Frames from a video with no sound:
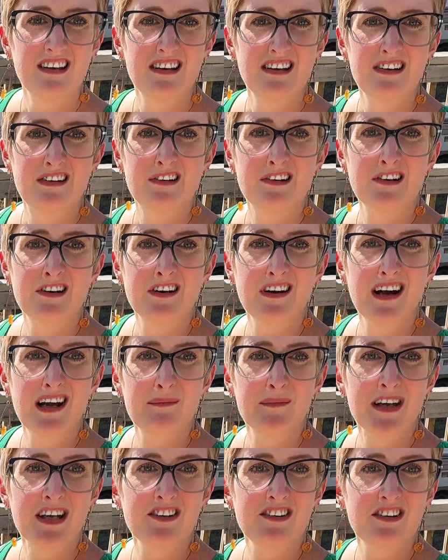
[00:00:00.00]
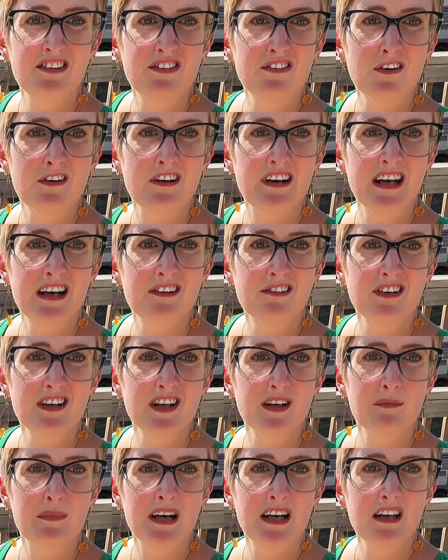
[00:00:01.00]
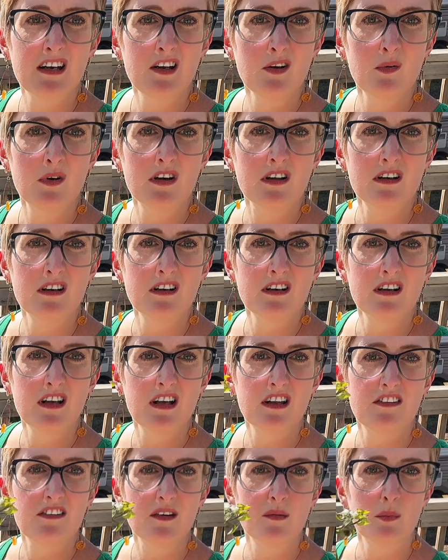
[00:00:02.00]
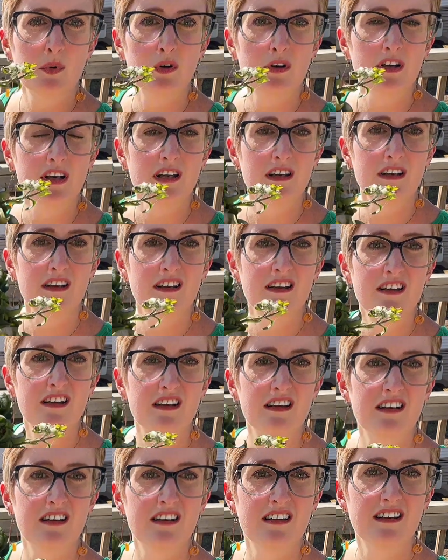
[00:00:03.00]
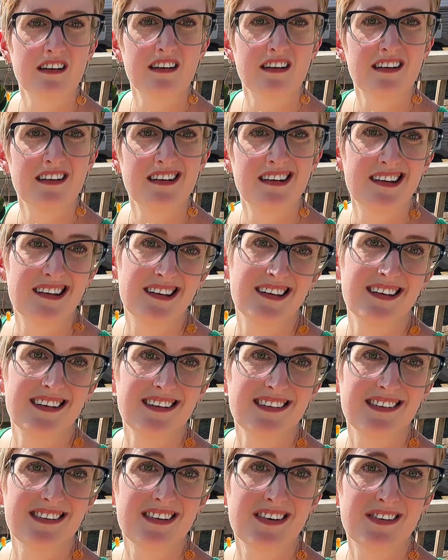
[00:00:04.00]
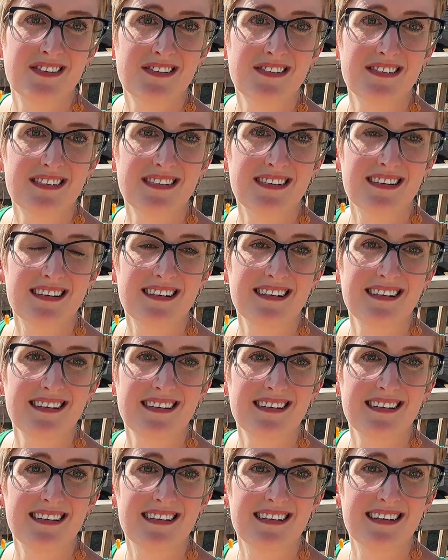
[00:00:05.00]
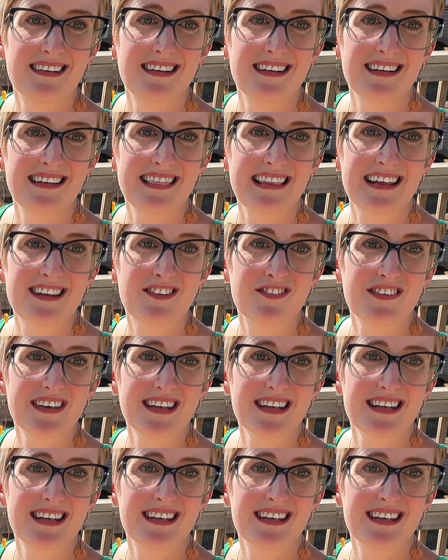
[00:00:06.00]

Or I might just throw it out and buy a new one at some point. So that's fun.